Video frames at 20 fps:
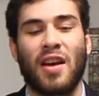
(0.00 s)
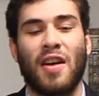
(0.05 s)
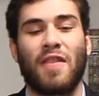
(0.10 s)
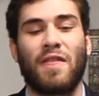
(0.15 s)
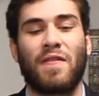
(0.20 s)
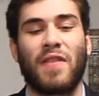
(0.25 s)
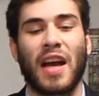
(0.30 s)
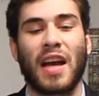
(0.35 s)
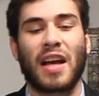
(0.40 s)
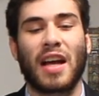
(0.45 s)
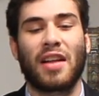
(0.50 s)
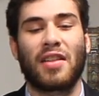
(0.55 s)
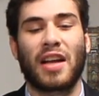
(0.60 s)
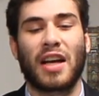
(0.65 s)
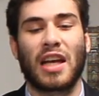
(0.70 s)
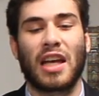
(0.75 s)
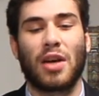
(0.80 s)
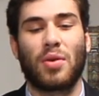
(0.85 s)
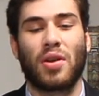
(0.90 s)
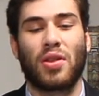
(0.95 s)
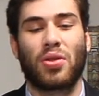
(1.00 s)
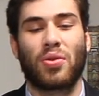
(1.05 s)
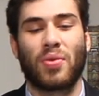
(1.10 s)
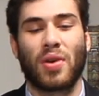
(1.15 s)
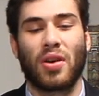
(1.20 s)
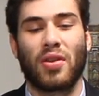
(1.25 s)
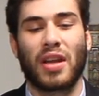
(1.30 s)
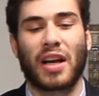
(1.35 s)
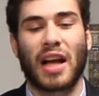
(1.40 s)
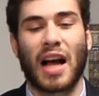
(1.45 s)
Faking like he would
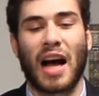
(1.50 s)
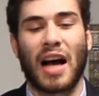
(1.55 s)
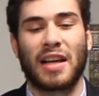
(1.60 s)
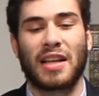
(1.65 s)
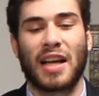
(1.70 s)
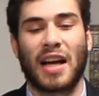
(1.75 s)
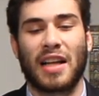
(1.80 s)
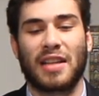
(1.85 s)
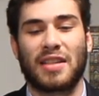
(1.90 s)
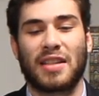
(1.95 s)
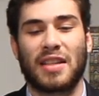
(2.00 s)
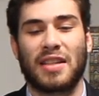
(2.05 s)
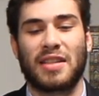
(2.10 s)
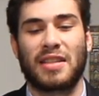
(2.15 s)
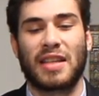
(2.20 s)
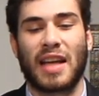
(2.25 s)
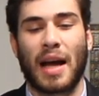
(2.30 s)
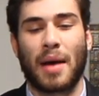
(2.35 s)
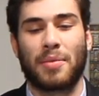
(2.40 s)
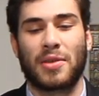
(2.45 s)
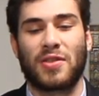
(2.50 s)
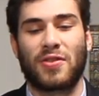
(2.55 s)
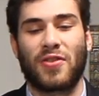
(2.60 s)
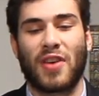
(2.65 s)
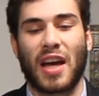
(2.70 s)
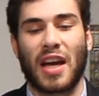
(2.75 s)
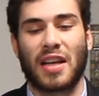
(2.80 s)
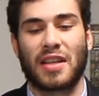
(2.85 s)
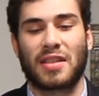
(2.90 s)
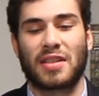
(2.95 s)
throw the contents in Sam's
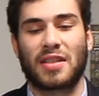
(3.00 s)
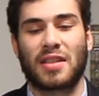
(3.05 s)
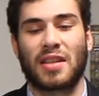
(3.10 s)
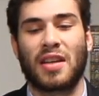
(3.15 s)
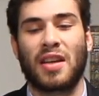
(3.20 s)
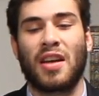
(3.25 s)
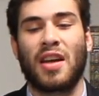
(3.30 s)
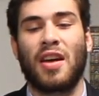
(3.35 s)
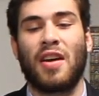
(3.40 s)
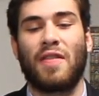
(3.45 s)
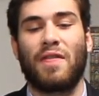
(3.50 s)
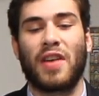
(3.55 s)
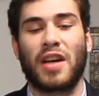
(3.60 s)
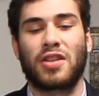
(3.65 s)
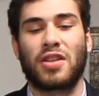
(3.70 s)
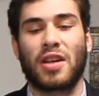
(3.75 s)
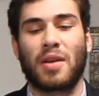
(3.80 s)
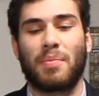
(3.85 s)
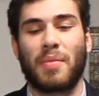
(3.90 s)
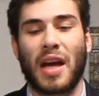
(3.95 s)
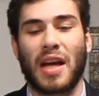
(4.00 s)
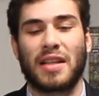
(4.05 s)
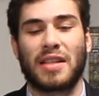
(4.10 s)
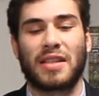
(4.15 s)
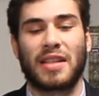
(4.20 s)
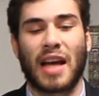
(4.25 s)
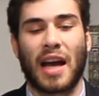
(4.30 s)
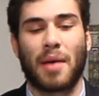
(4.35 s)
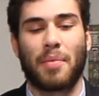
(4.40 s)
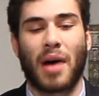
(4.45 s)
face, Vitya made
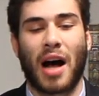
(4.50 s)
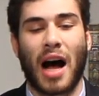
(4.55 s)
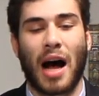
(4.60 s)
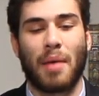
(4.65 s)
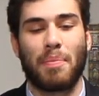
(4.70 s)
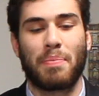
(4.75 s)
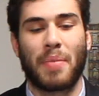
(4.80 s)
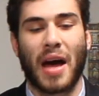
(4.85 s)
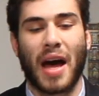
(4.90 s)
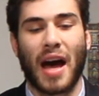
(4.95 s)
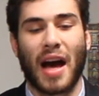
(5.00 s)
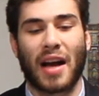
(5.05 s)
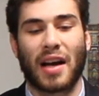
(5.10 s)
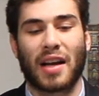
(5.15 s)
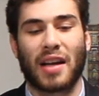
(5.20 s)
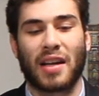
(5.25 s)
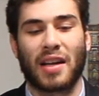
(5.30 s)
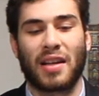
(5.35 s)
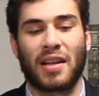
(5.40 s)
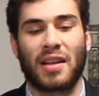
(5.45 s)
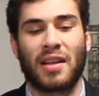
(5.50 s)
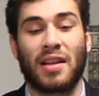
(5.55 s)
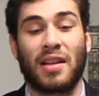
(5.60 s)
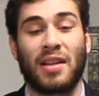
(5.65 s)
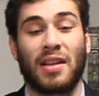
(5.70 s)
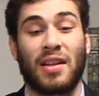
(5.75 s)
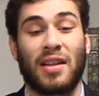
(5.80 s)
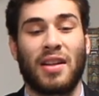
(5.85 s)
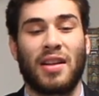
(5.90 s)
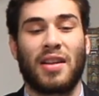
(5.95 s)
Sam hop back.
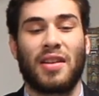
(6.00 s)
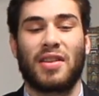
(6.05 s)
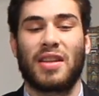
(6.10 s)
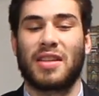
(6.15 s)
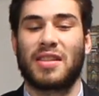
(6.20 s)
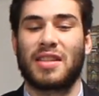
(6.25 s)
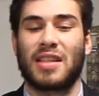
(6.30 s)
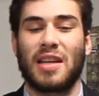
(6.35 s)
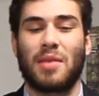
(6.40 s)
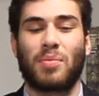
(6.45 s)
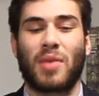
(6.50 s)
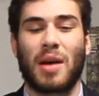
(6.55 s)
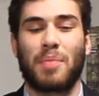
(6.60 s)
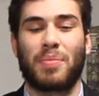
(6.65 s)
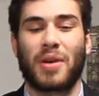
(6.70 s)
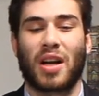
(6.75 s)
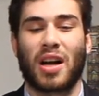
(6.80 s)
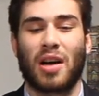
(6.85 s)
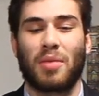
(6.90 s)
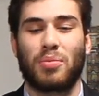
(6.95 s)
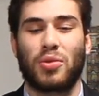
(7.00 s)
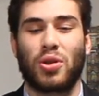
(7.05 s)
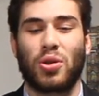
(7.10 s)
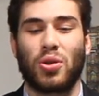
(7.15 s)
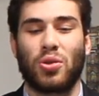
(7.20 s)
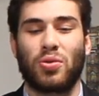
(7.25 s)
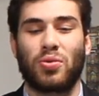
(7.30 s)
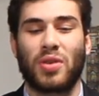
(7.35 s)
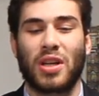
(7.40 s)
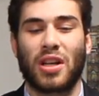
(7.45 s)
The scene might become
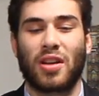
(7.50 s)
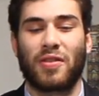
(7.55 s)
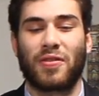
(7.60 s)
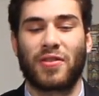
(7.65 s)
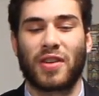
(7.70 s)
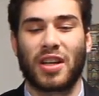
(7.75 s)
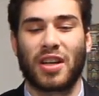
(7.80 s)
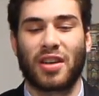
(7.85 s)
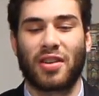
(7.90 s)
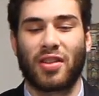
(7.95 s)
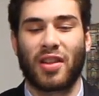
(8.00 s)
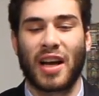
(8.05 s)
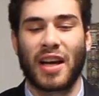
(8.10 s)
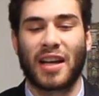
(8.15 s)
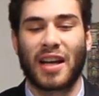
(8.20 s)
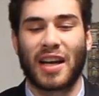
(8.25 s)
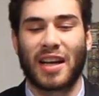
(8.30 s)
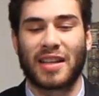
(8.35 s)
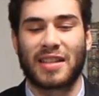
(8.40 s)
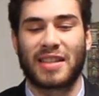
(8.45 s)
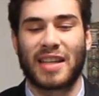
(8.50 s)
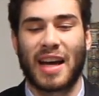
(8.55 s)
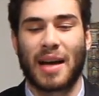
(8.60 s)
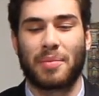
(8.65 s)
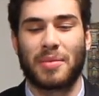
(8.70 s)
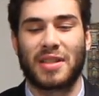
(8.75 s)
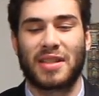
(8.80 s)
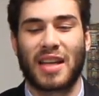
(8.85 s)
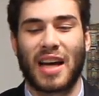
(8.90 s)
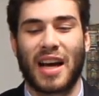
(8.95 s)
too real for your liking,
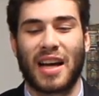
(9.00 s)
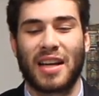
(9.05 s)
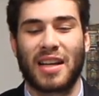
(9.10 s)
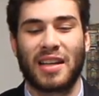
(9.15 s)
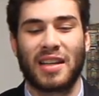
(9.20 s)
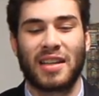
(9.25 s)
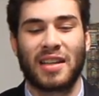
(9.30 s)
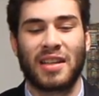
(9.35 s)
Sam said.